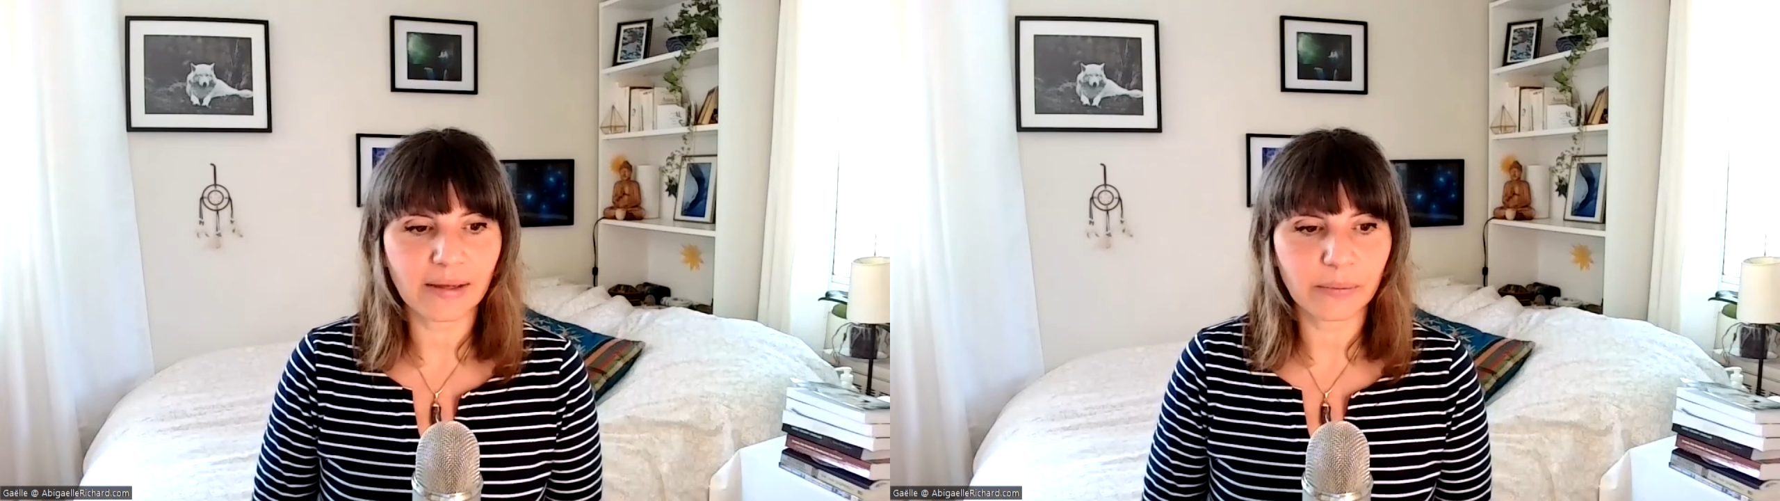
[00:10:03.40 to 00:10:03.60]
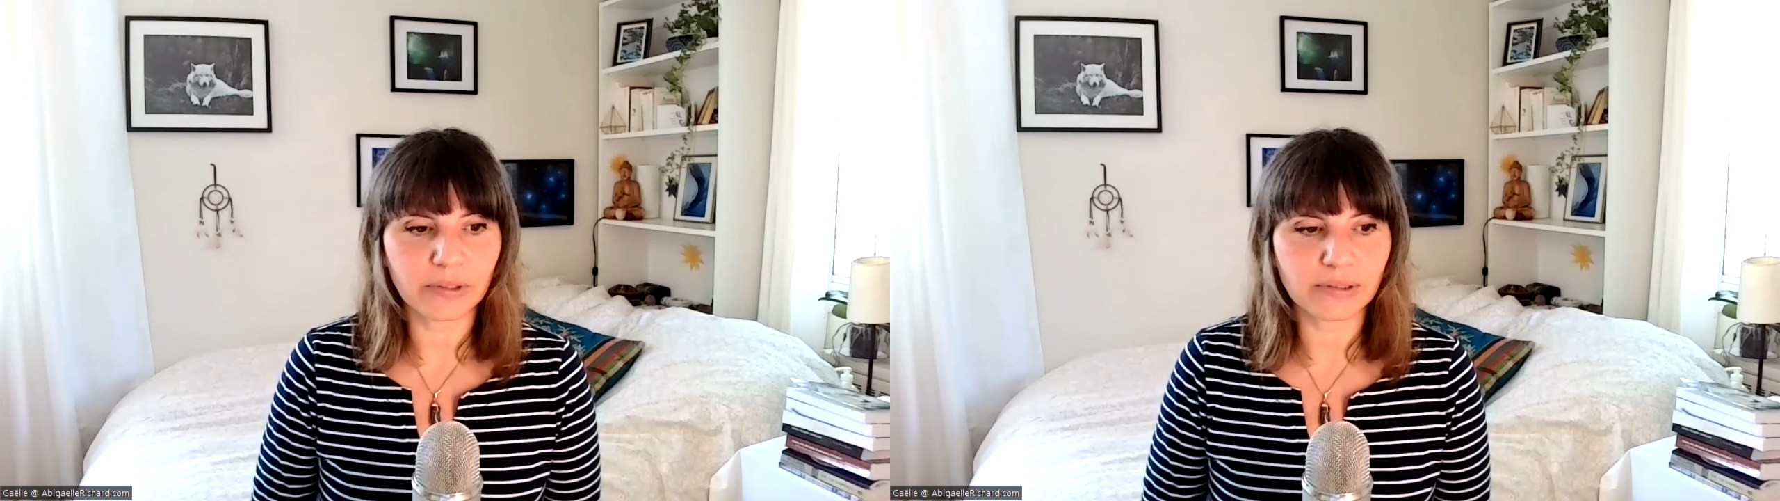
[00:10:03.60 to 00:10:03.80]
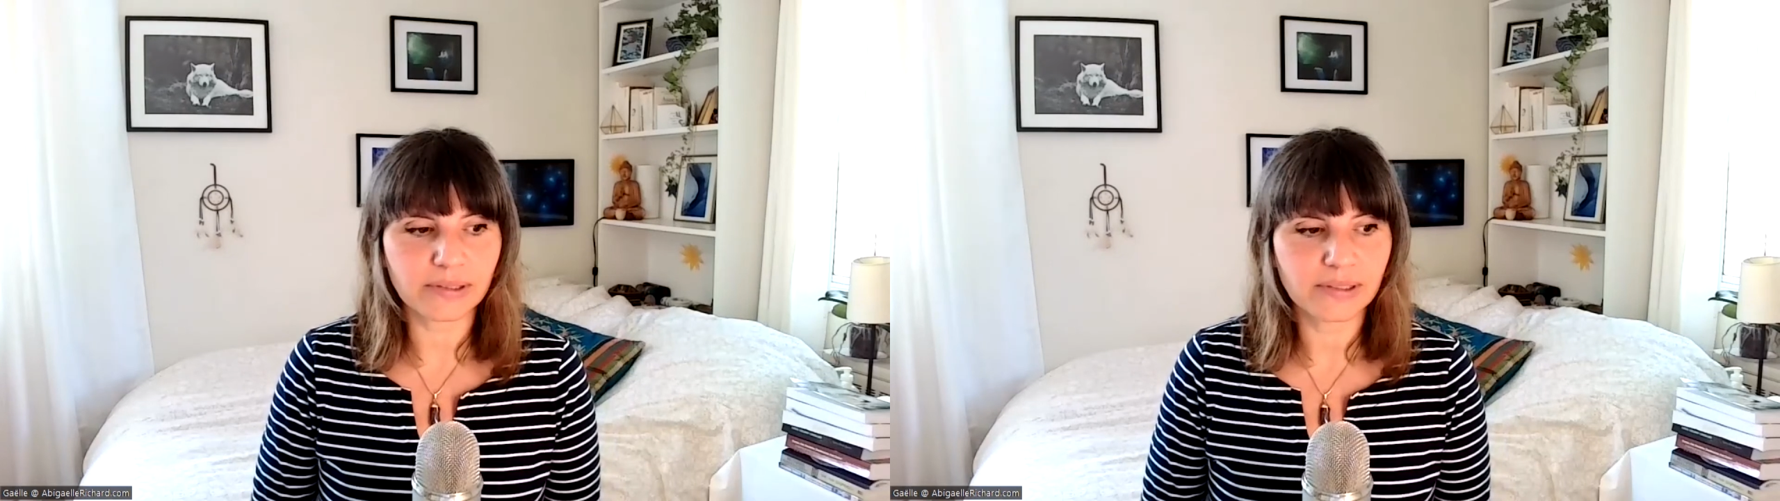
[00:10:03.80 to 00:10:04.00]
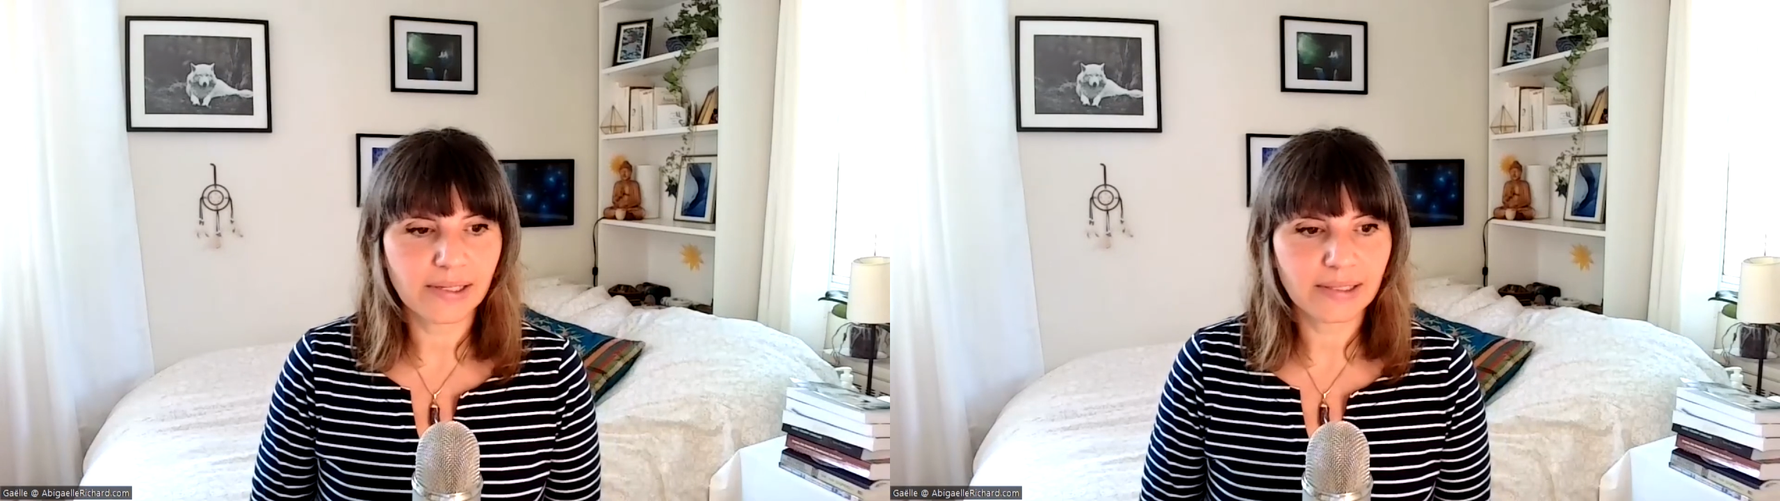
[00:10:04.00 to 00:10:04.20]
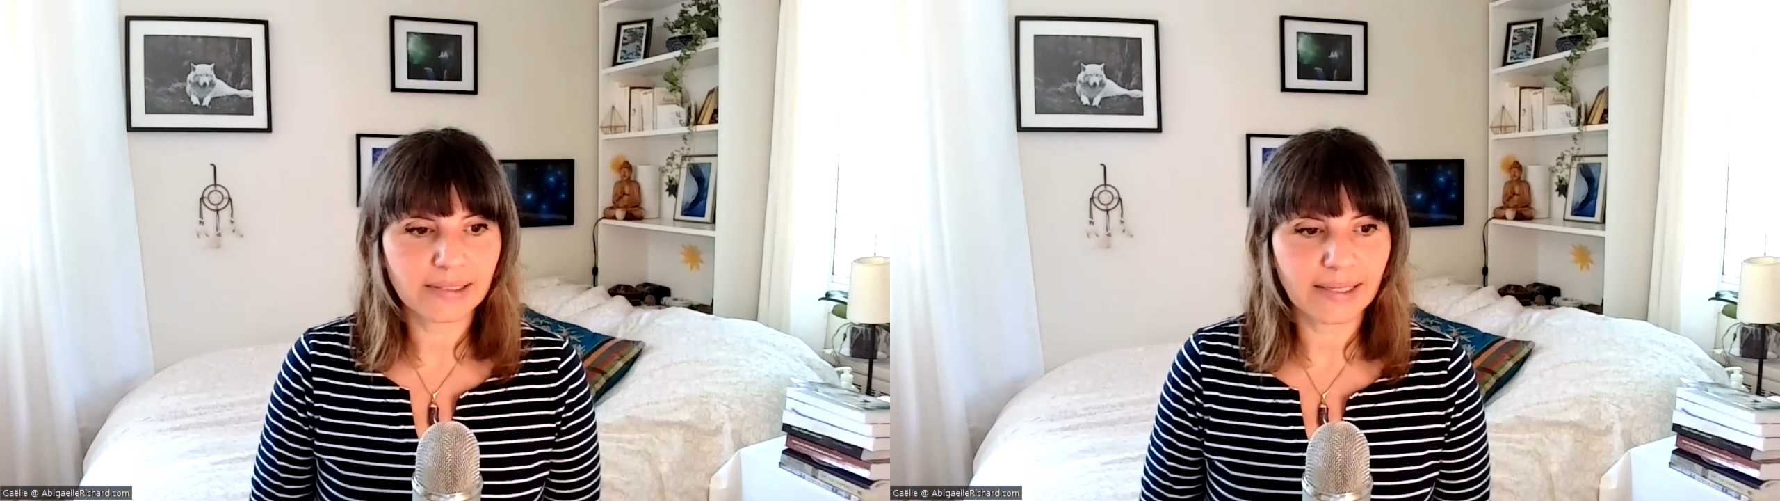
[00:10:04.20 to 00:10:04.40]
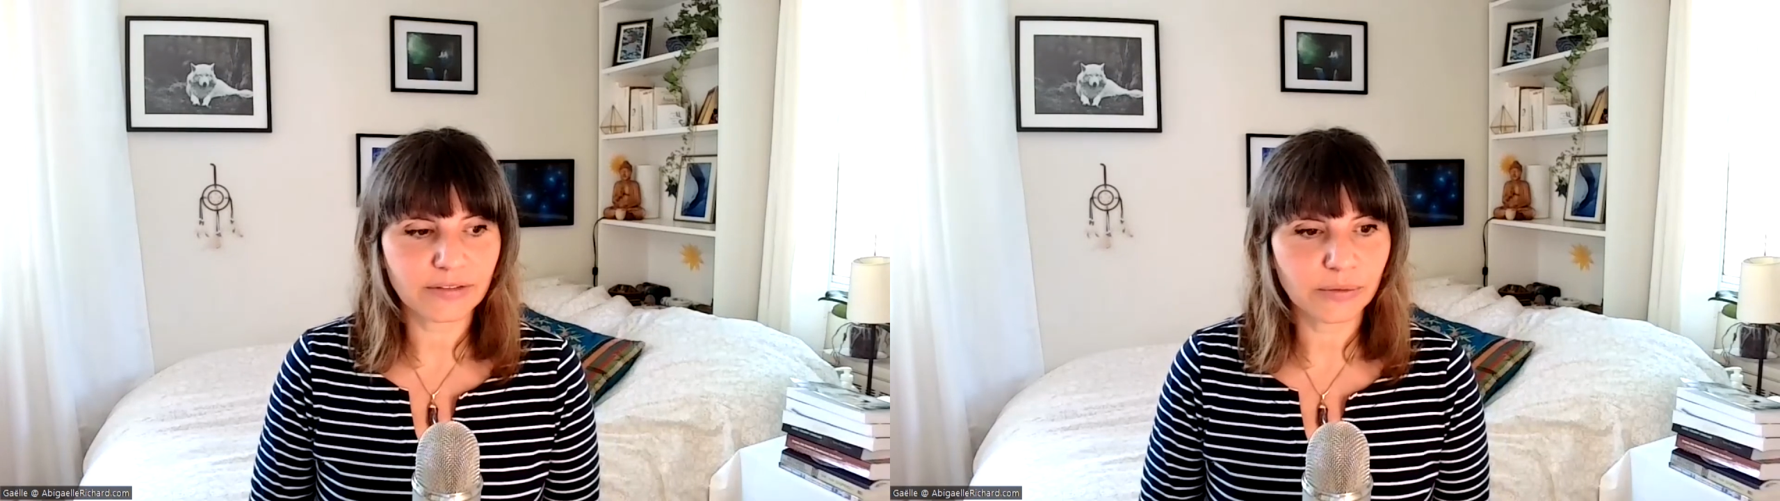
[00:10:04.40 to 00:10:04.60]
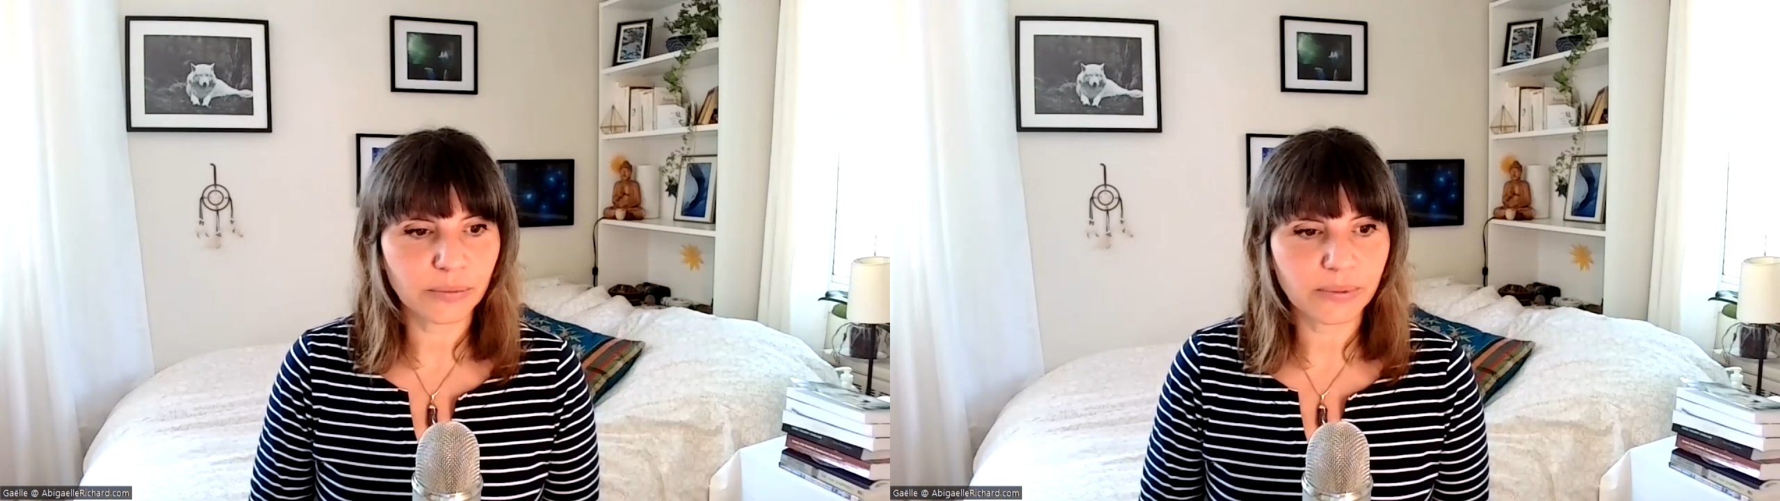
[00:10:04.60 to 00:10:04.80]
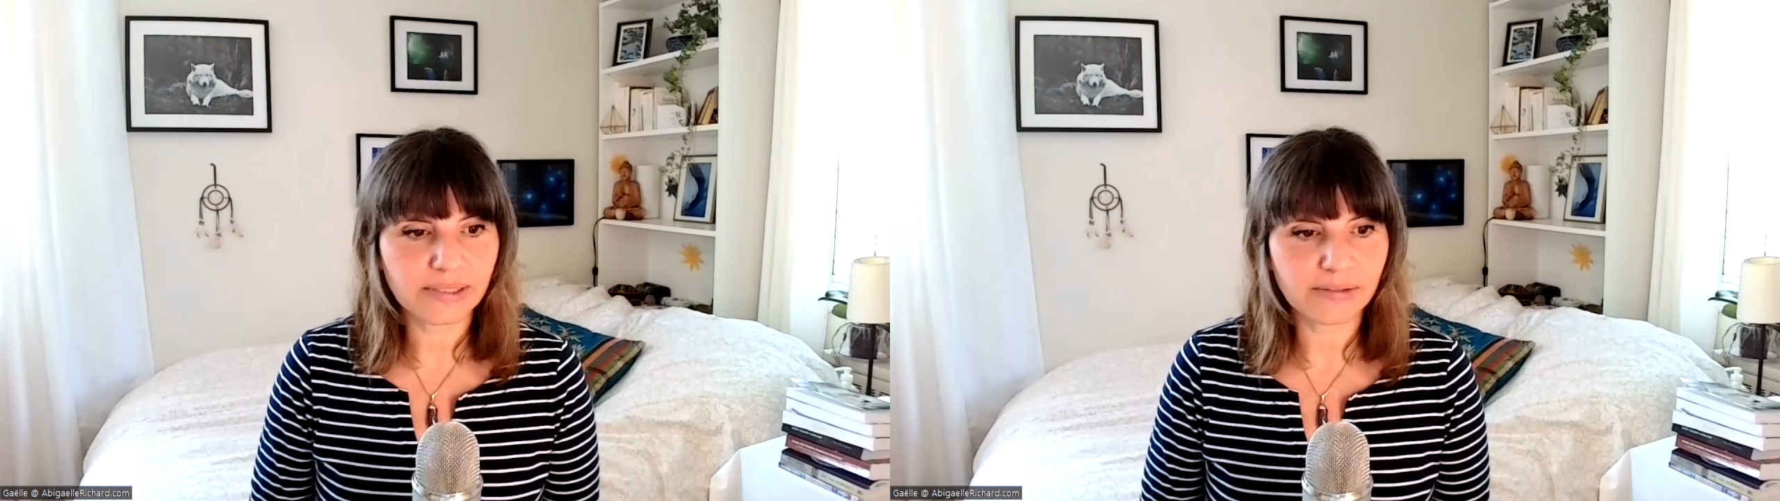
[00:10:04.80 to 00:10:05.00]
I will let you
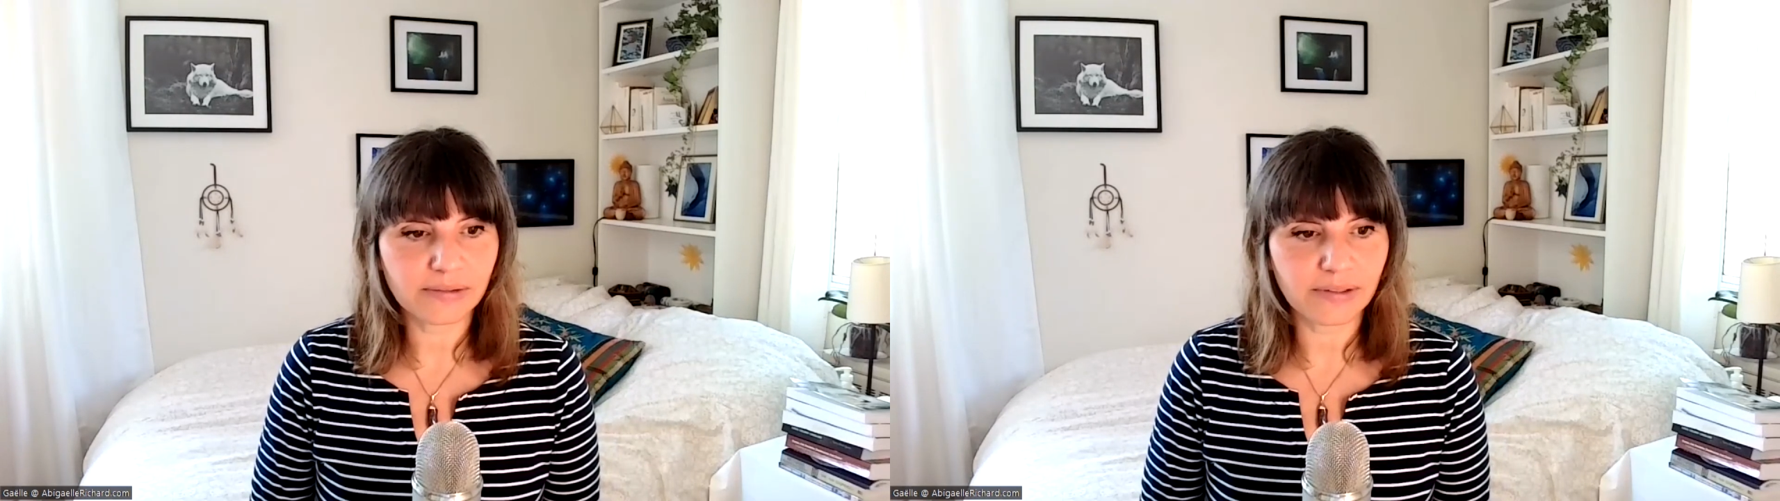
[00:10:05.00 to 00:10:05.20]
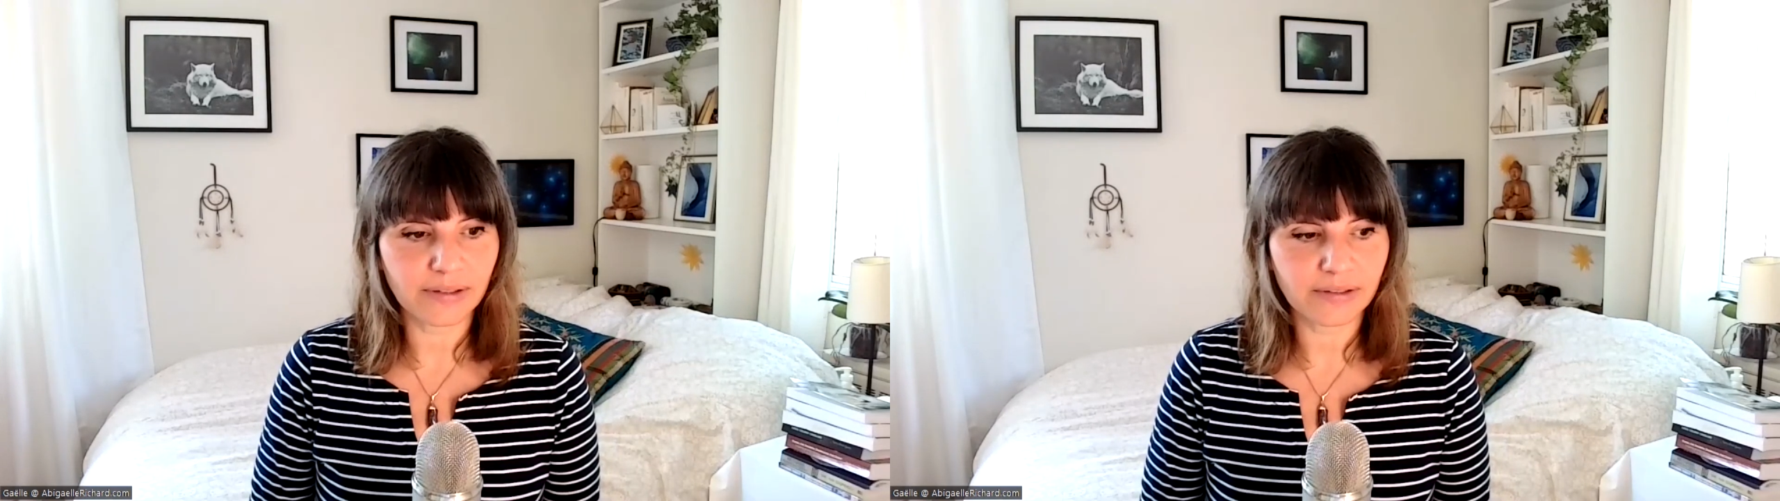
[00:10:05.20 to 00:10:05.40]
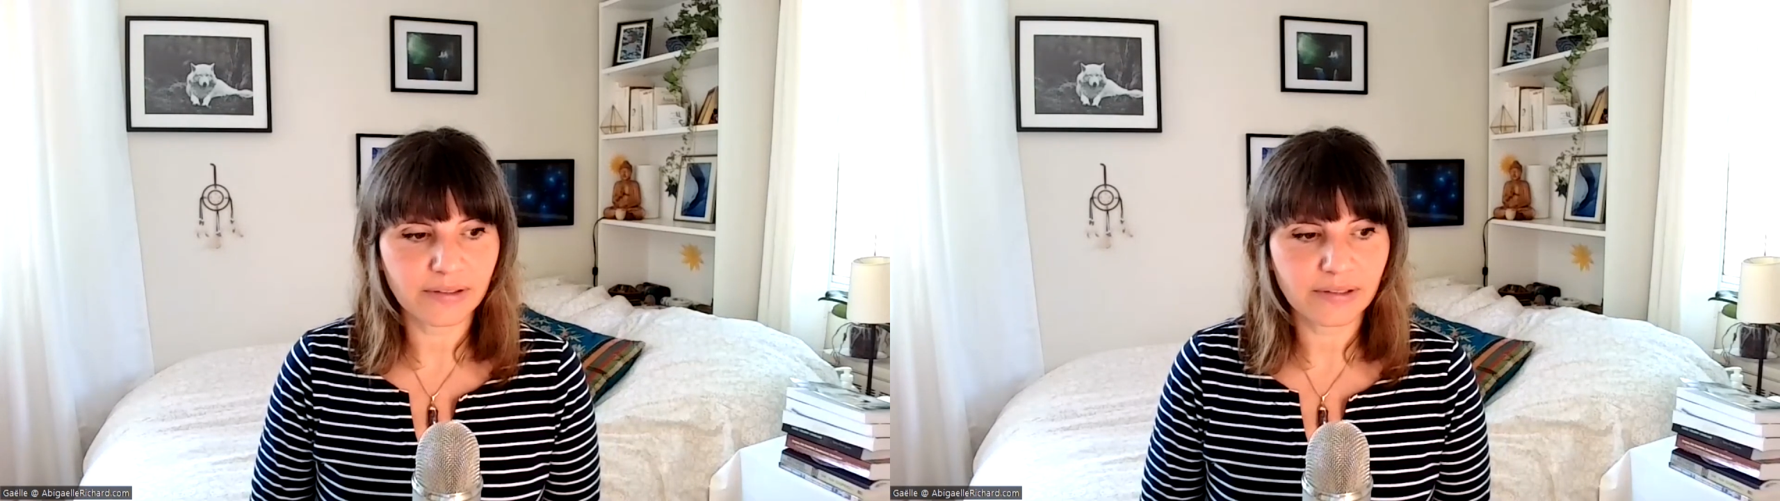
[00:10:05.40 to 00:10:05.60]
with these uh,